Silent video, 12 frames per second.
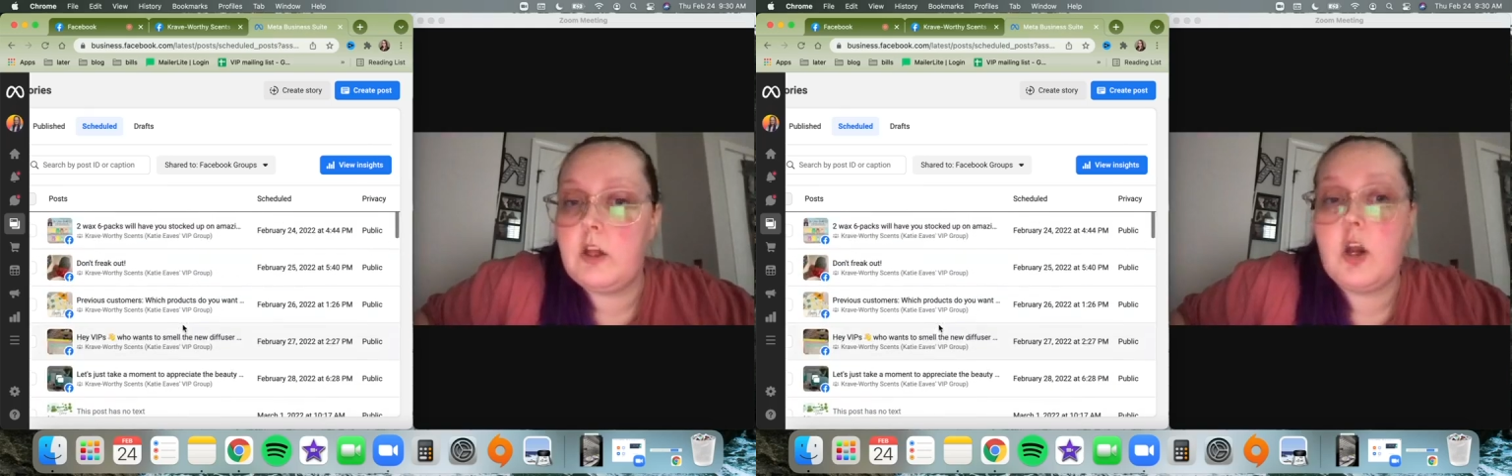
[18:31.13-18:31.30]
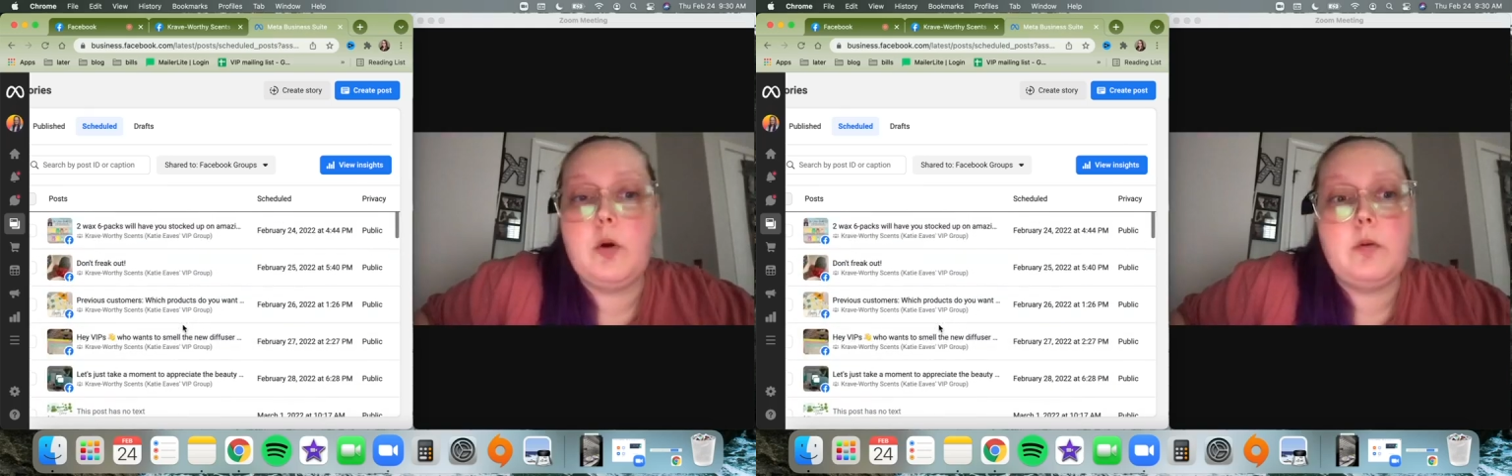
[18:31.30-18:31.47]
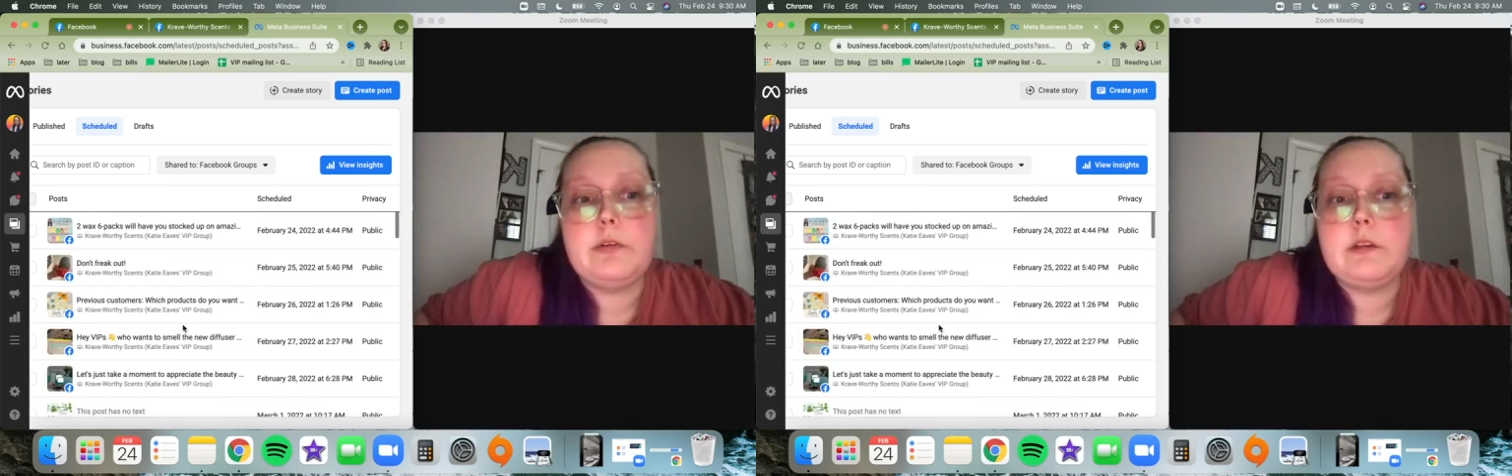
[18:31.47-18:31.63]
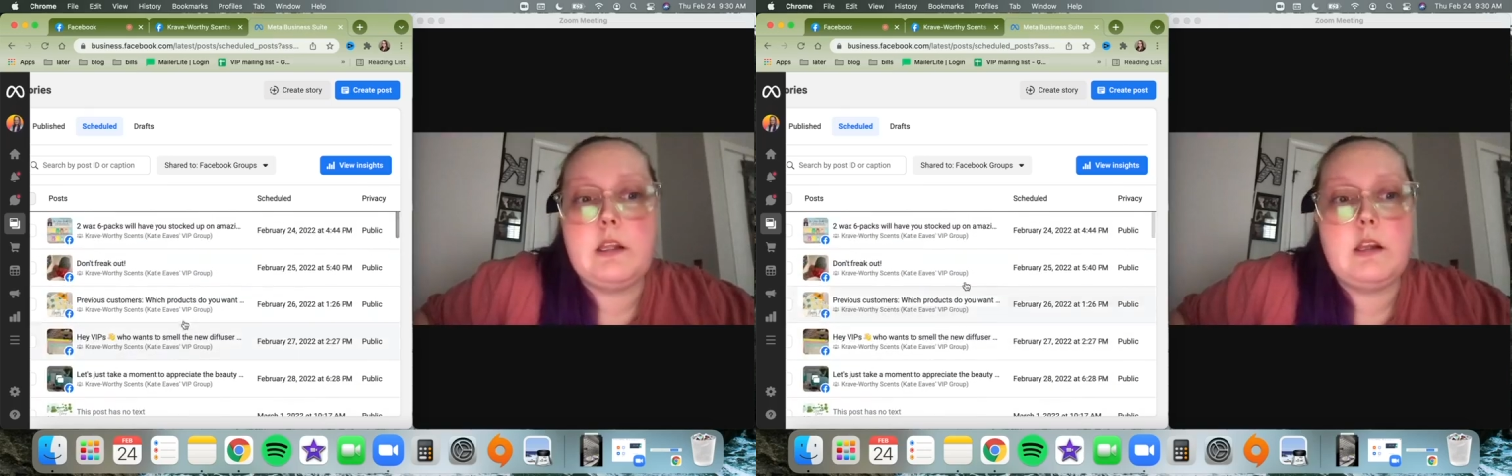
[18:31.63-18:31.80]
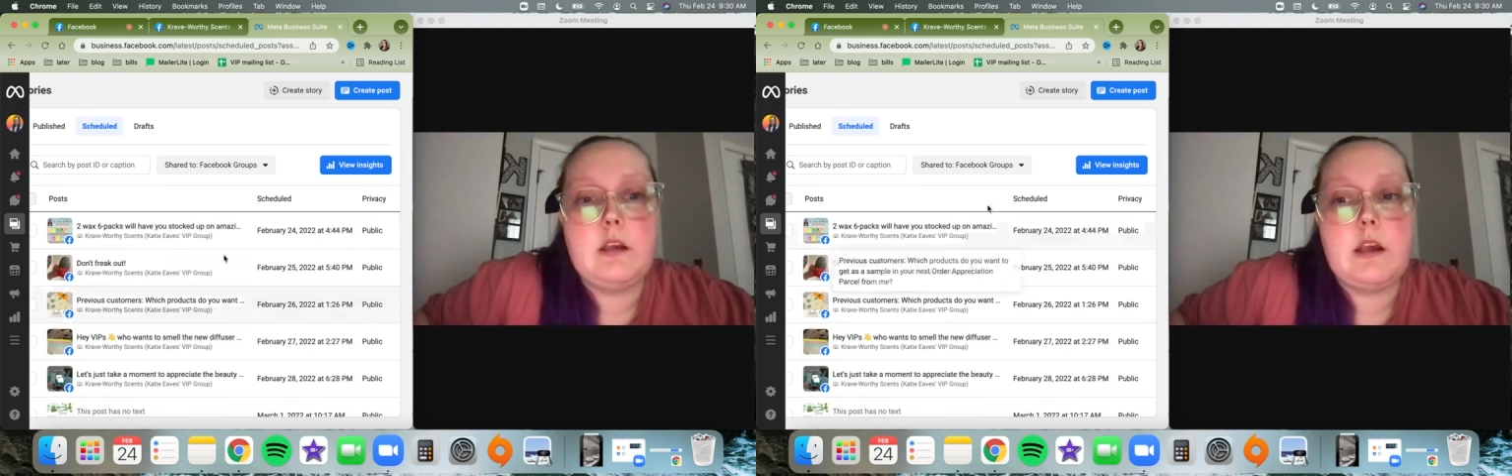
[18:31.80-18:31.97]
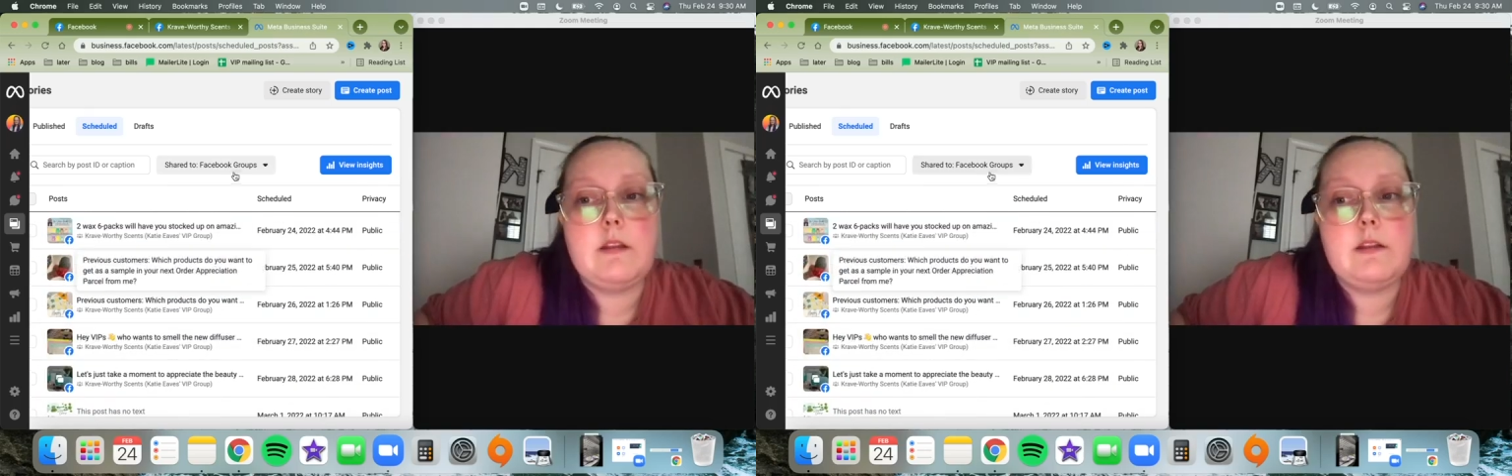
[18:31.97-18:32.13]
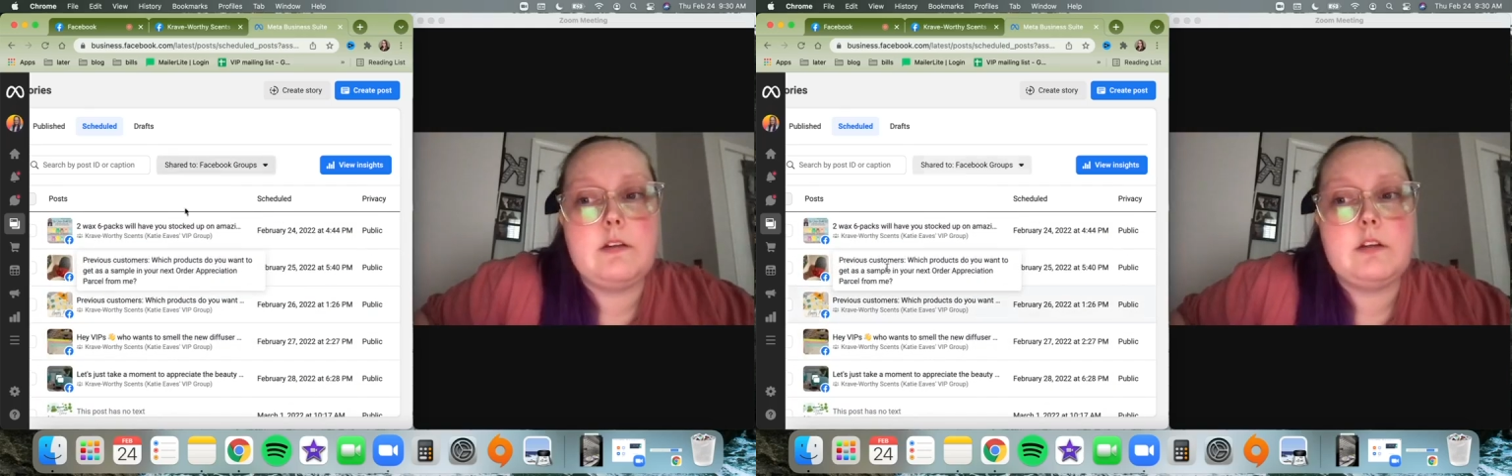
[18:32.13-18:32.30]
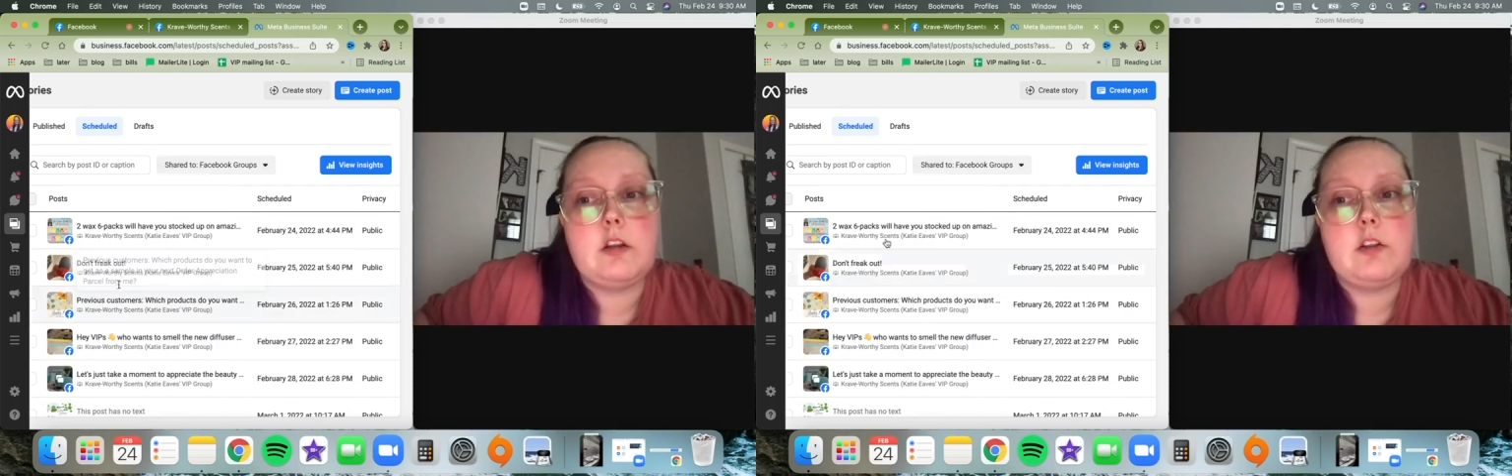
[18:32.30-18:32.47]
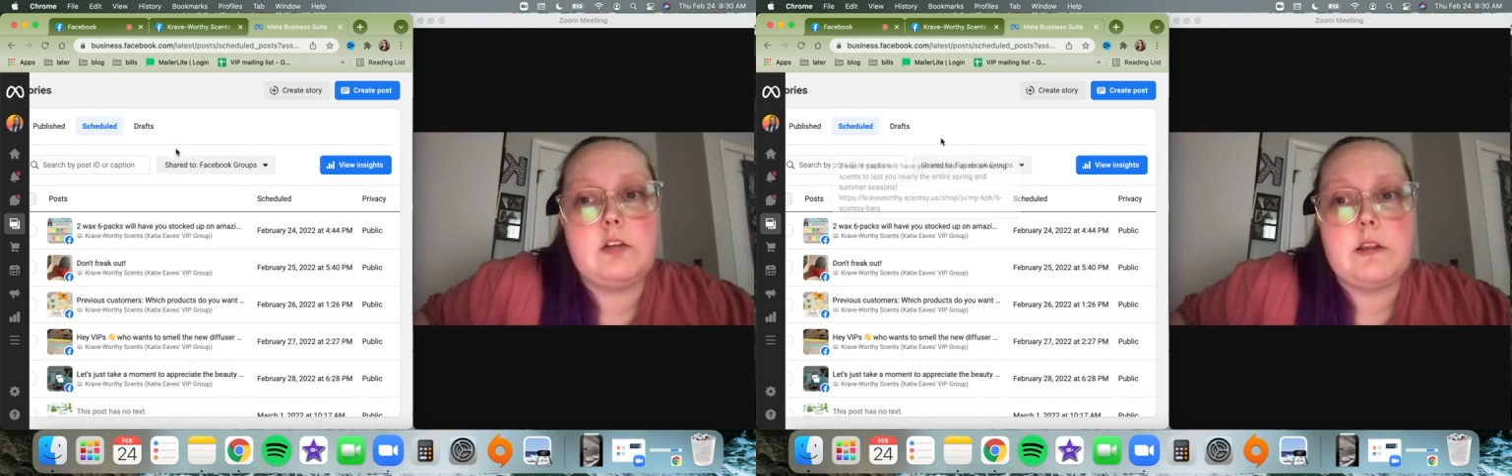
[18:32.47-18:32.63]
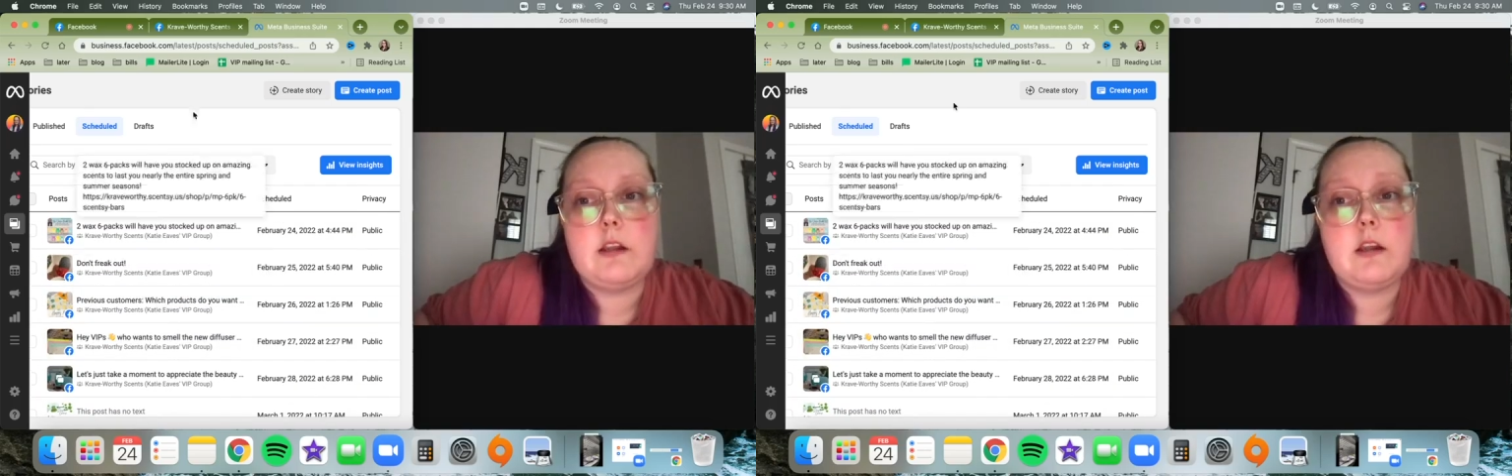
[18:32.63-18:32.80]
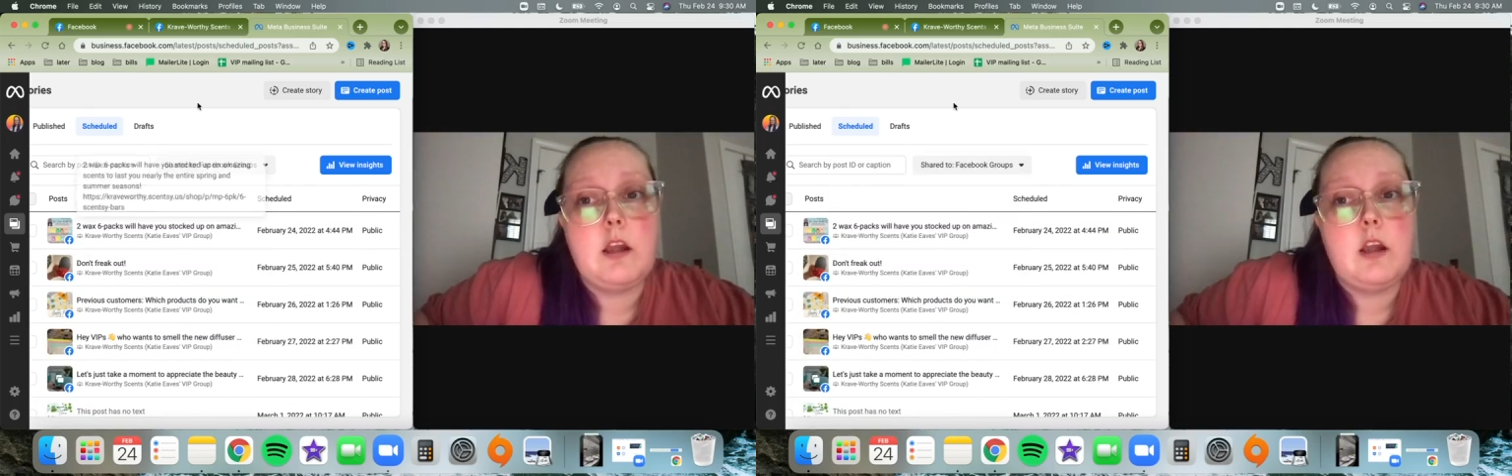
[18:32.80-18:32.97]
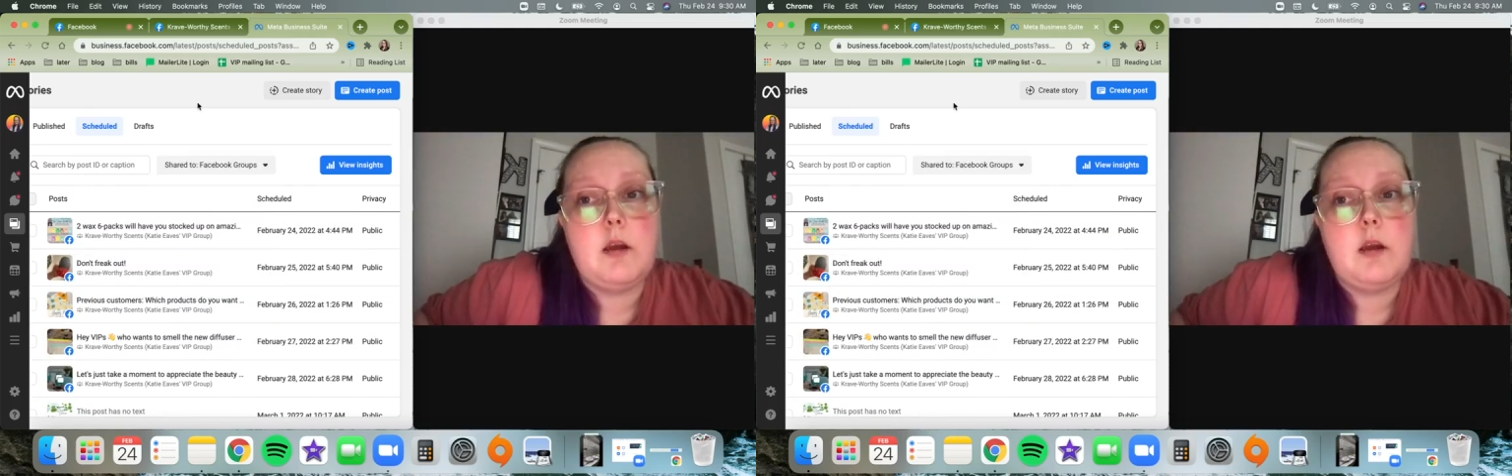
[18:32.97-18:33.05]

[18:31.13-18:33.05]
Oh, see, and that's another thing.